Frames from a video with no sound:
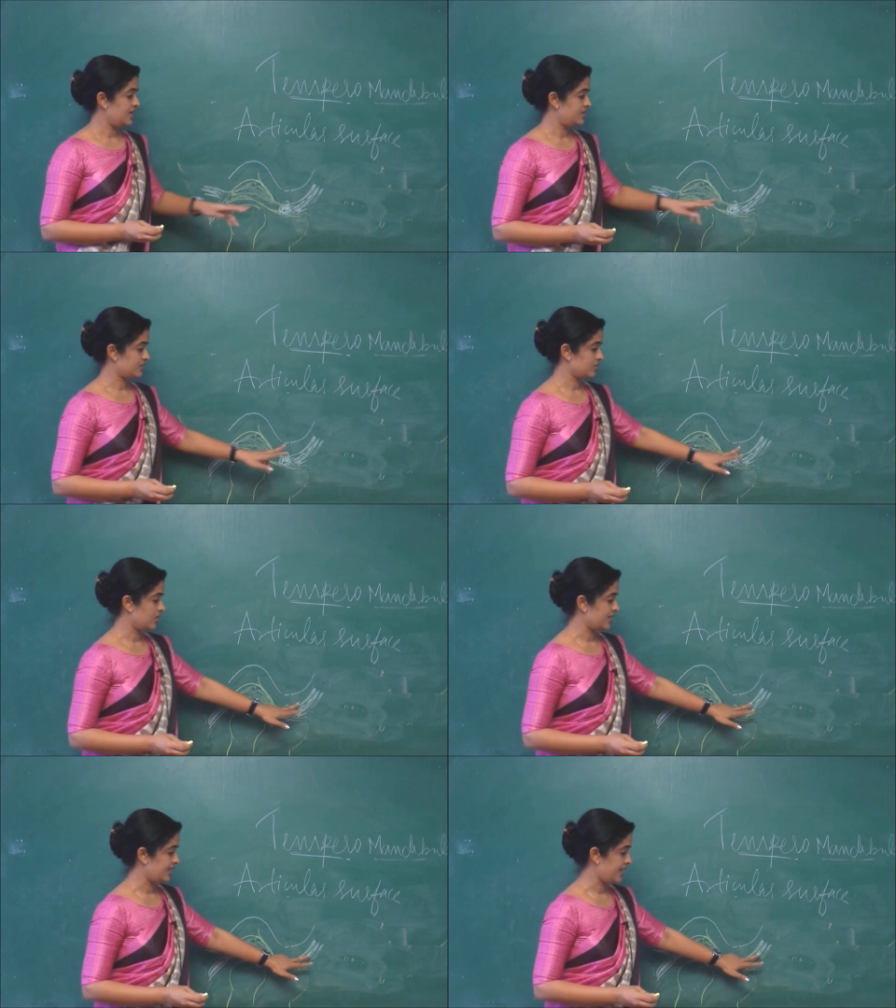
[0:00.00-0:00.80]
It has
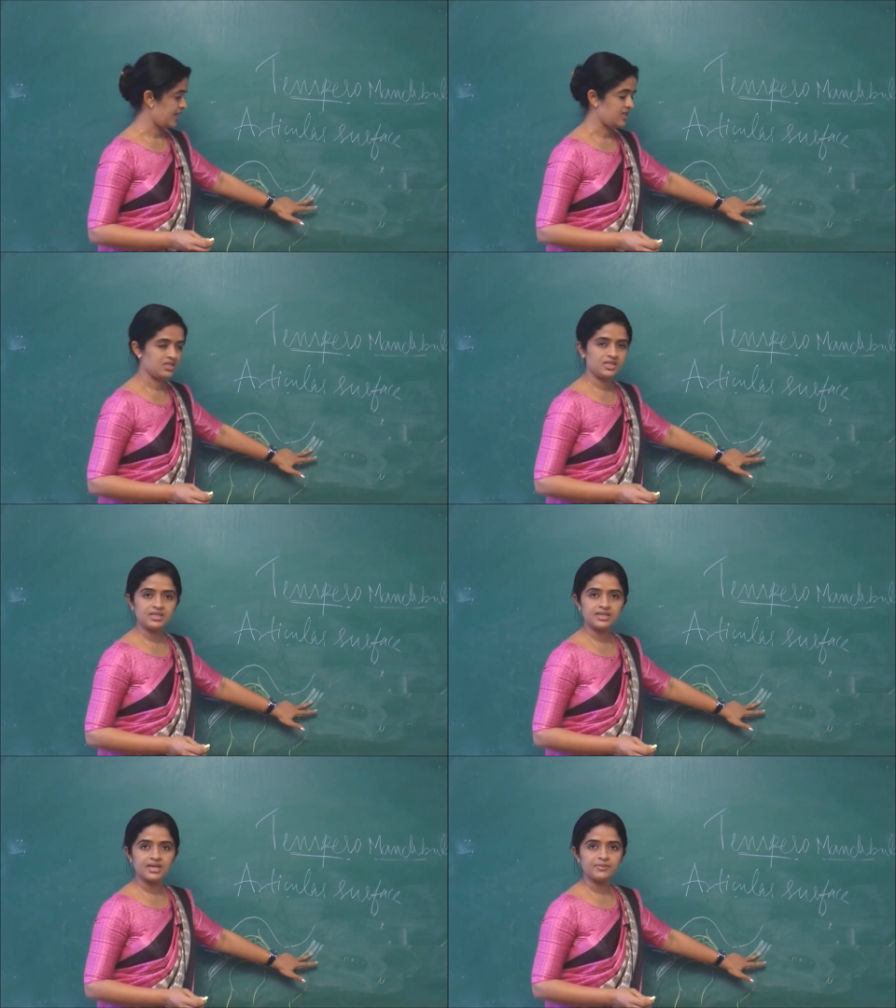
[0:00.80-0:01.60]
got an
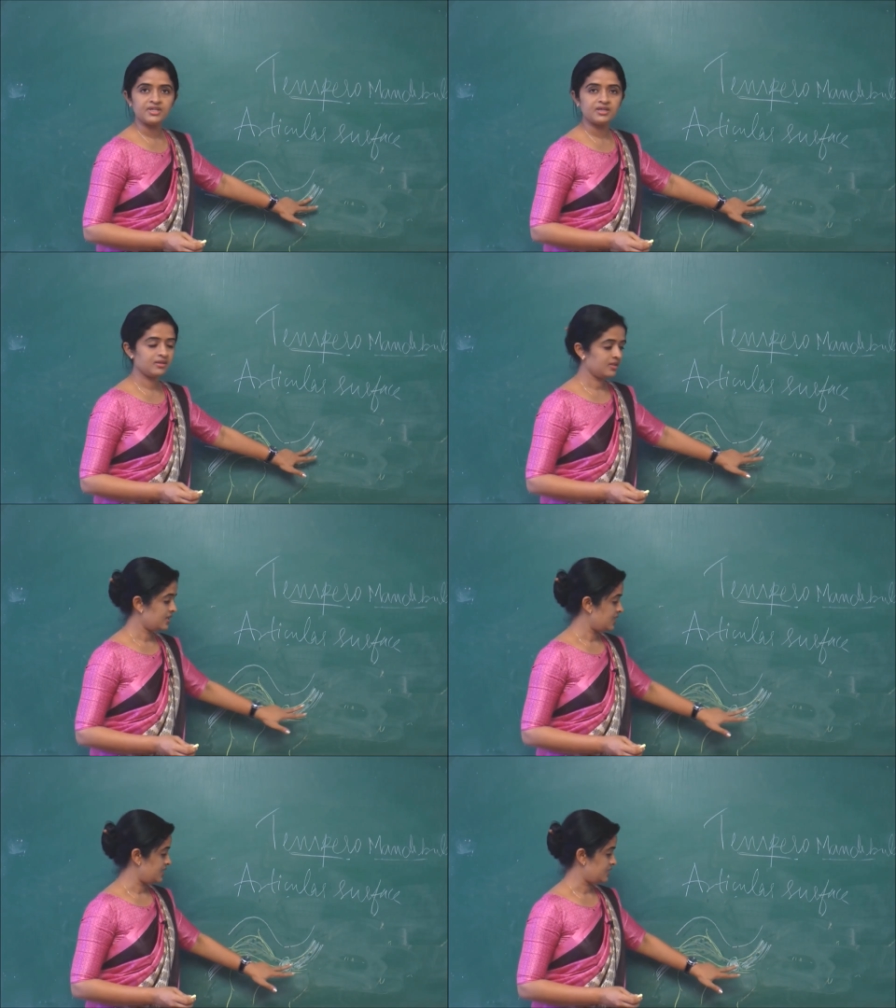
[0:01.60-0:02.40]
anterior lamina,
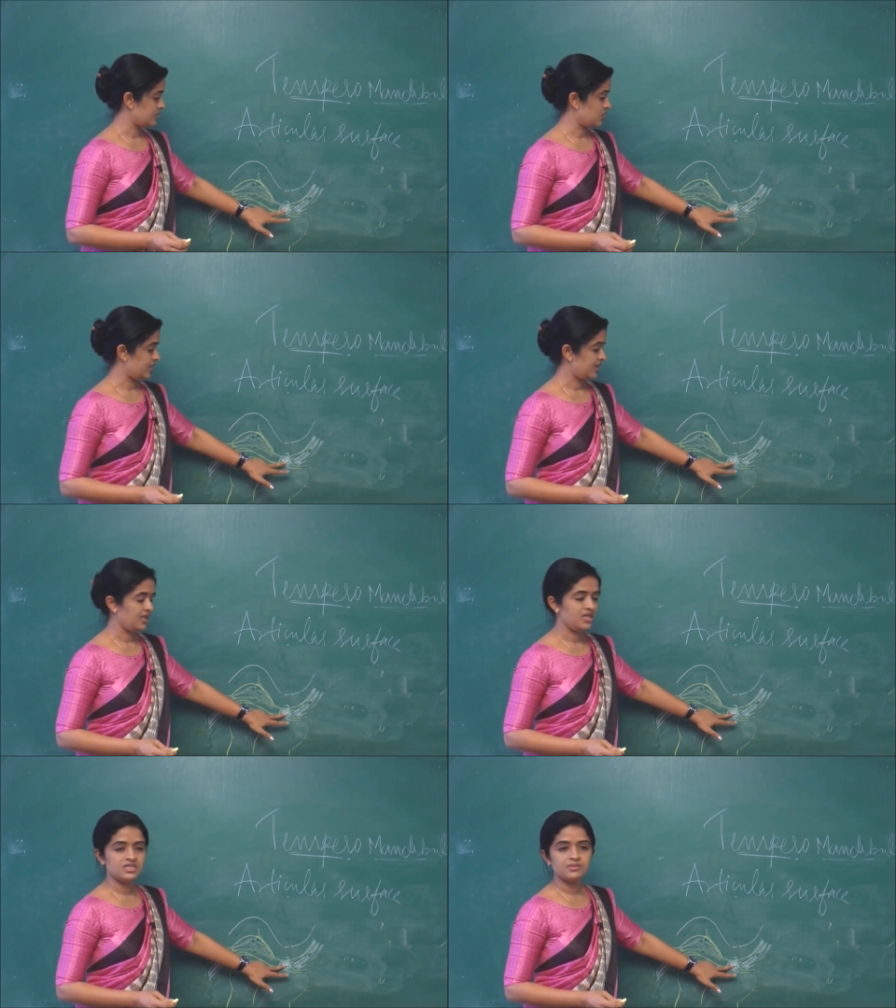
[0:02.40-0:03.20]
it has got an
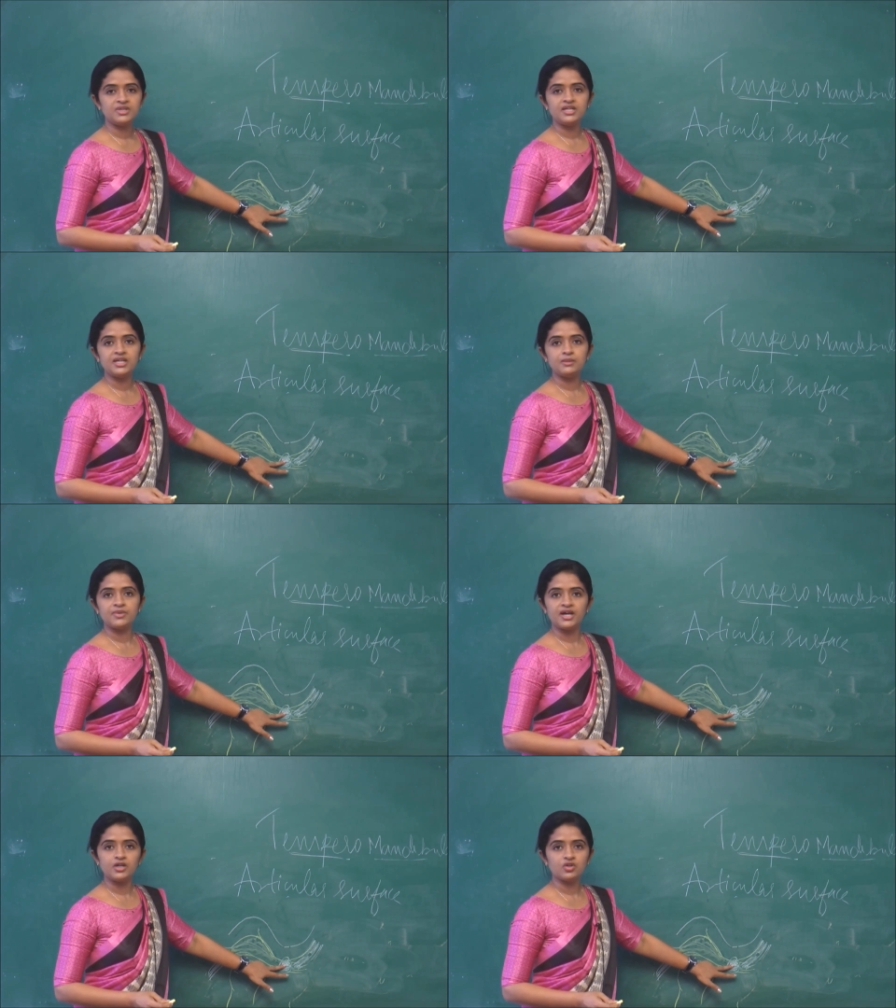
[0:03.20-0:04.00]
intermediate
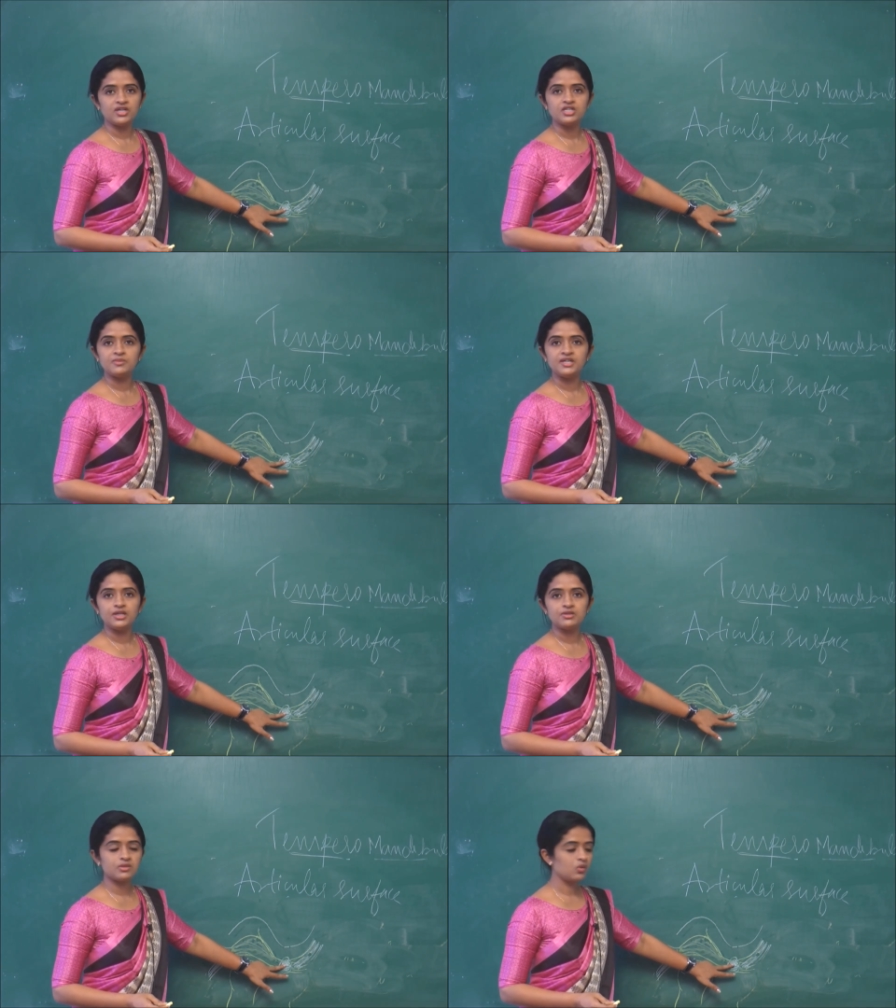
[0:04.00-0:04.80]
band or
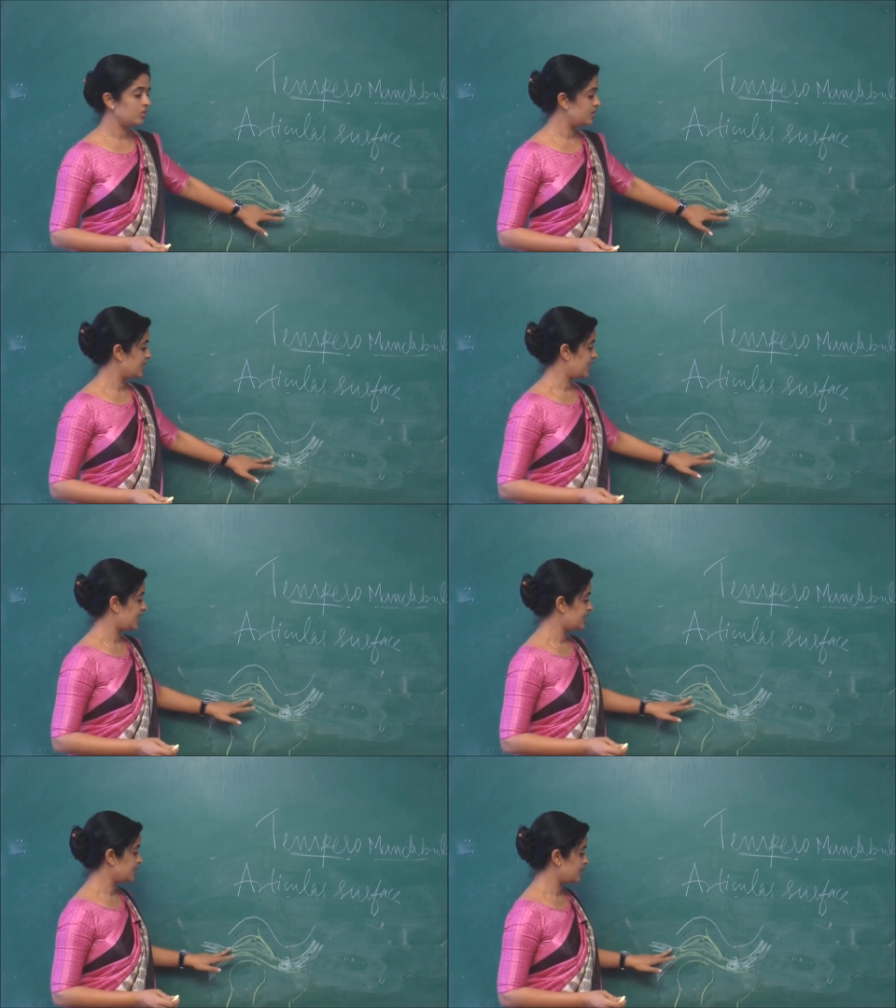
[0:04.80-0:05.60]
intermediate zone
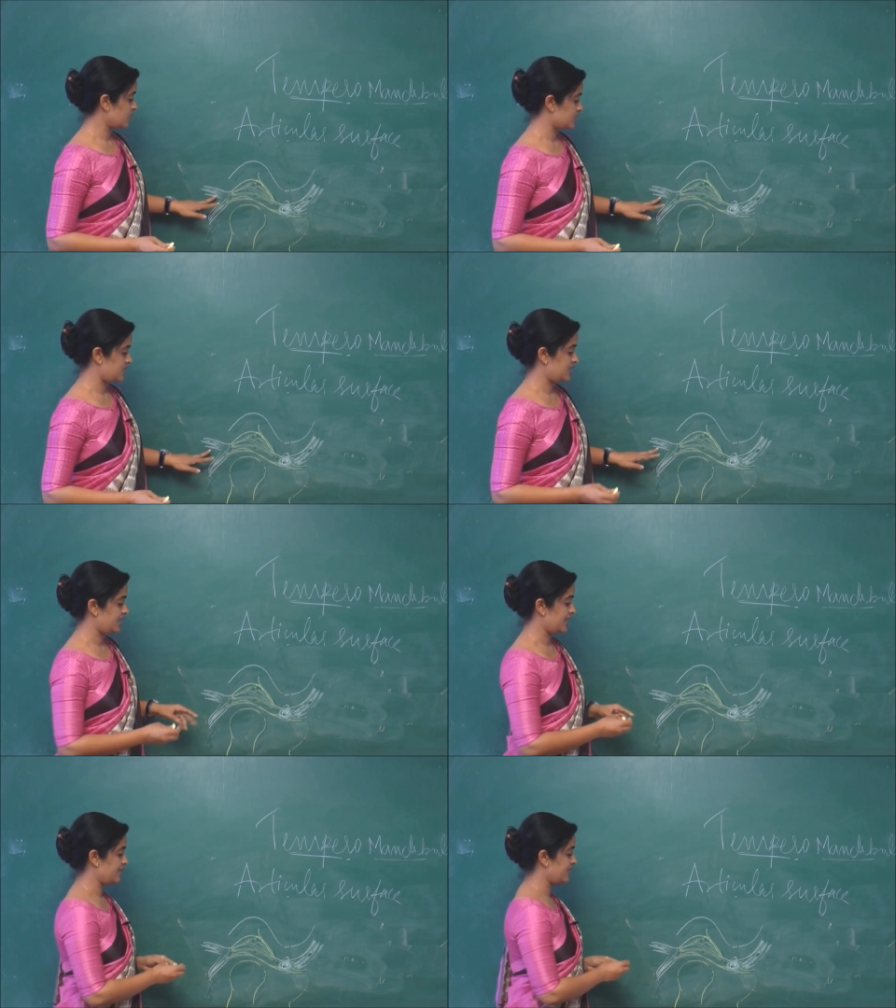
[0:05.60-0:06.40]
and the
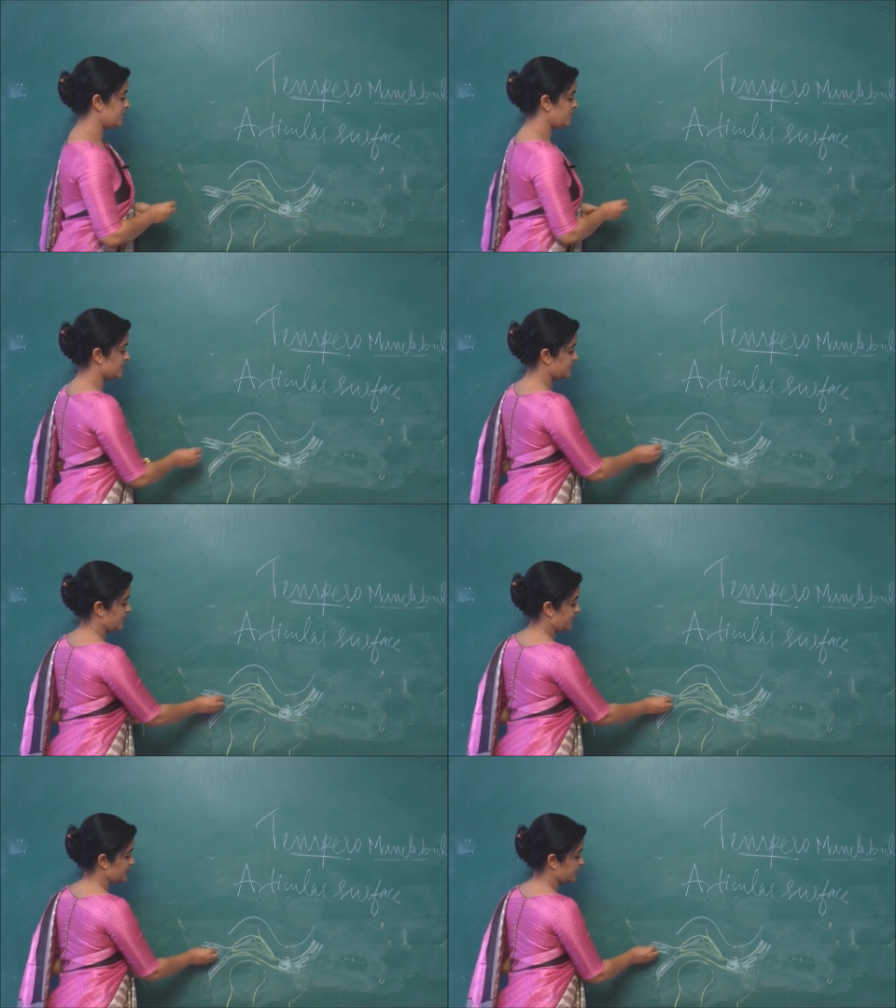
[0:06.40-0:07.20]
posterior lamina which
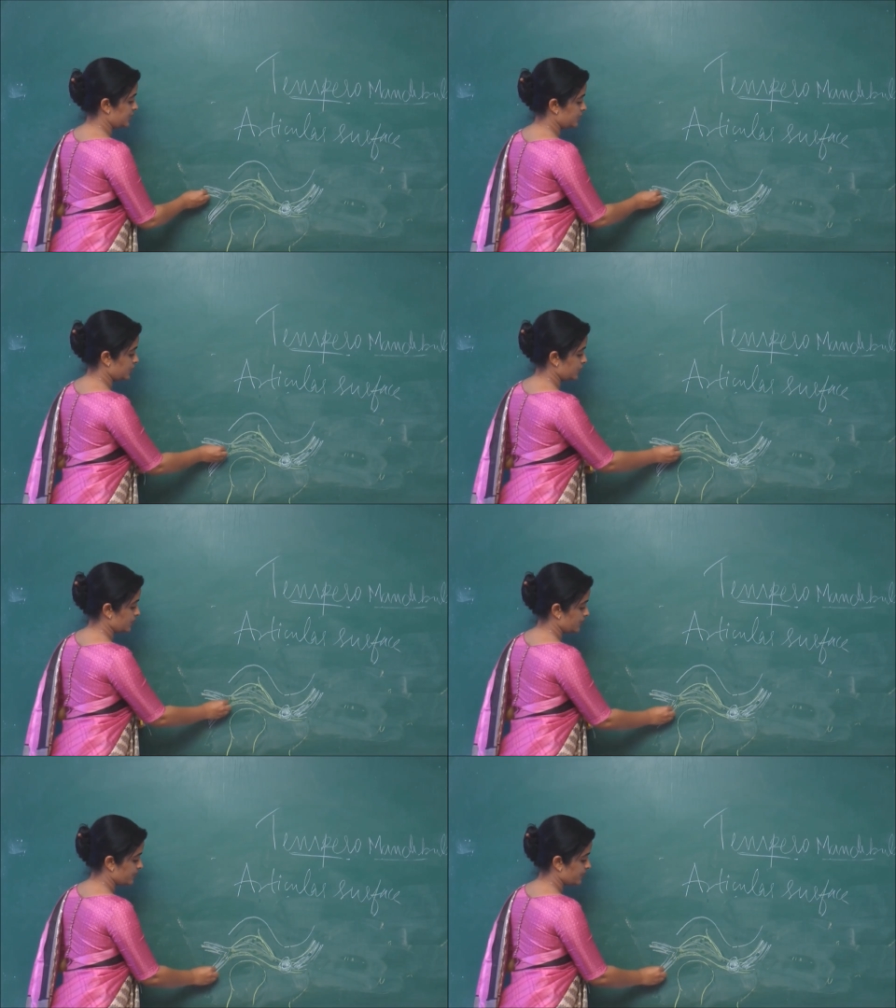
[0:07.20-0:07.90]
splits into two.